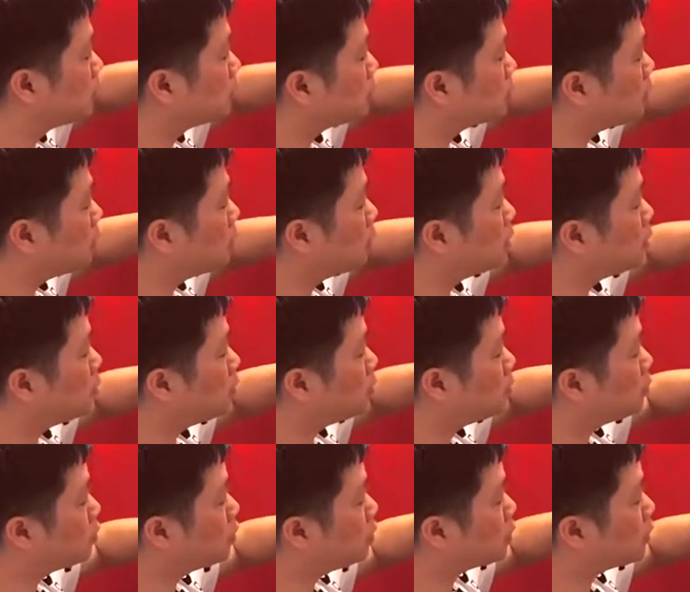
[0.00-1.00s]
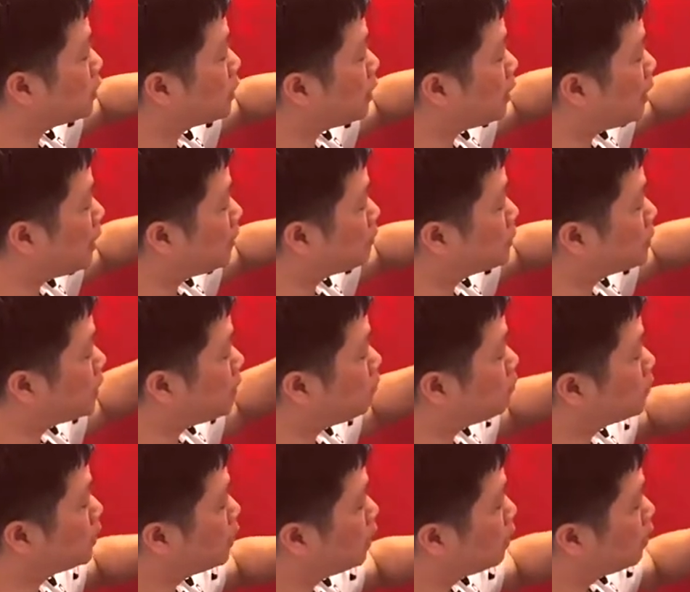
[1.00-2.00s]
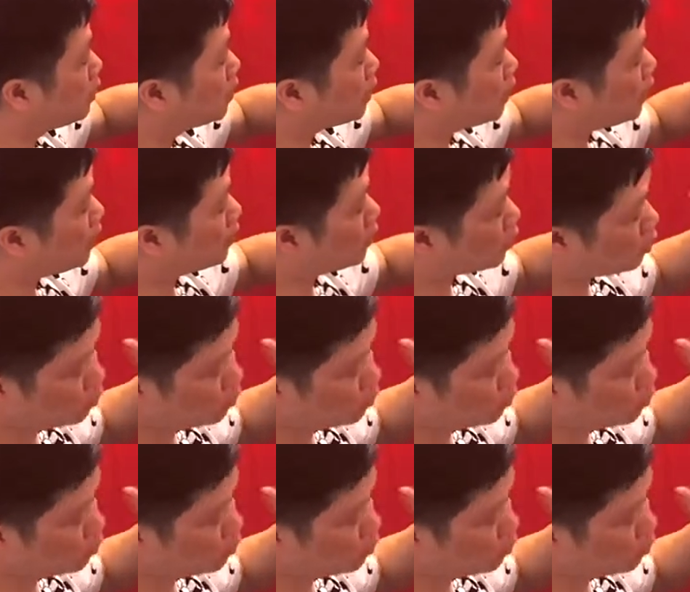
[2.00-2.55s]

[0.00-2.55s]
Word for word: So you can have some kind